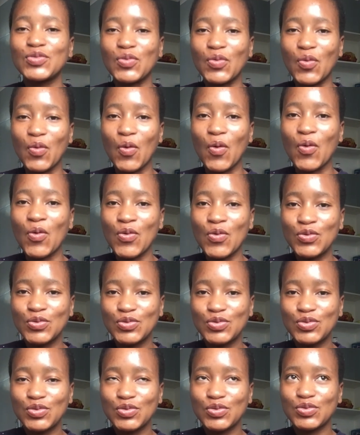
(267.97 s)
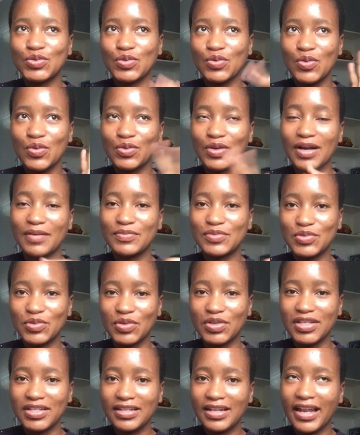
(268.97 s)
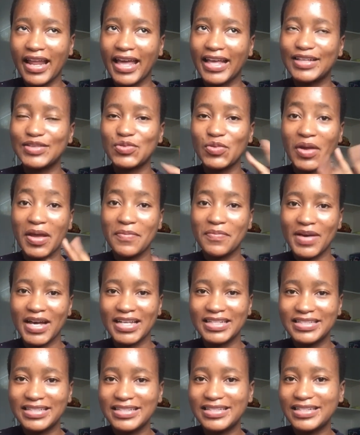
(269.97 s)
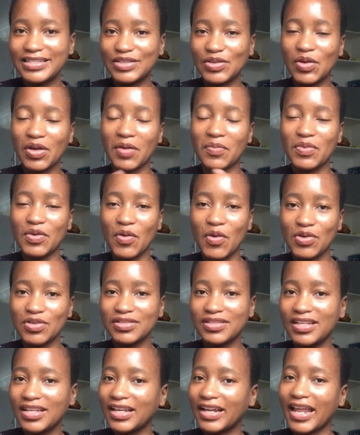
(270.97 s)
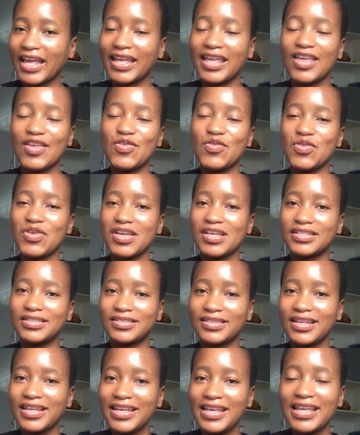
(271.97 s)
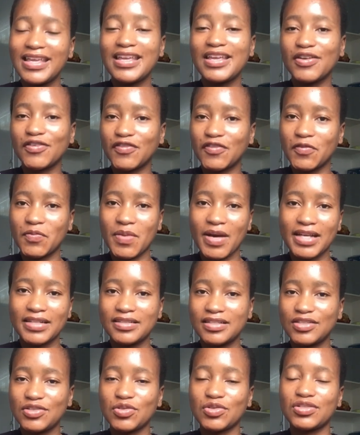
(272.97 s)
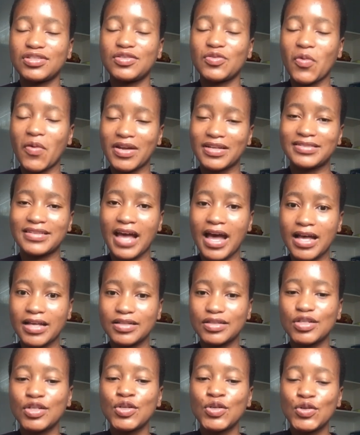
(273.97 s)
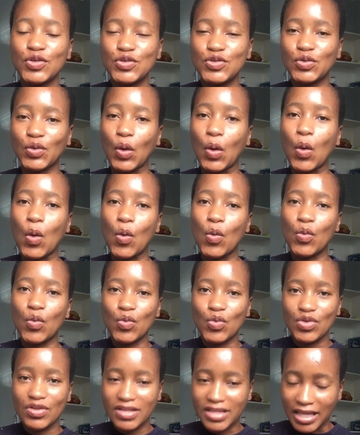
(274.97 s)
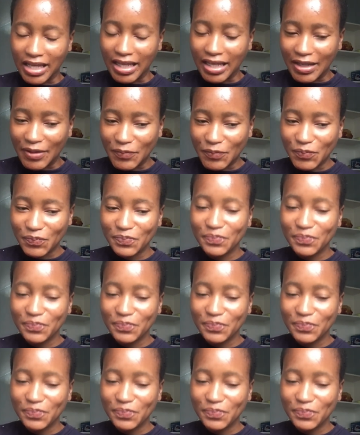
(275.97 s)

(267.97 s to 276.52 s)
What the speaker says: to go to come to like to her party. She's gonna be hosting like a New Year's Eve party, so she wants us to go there.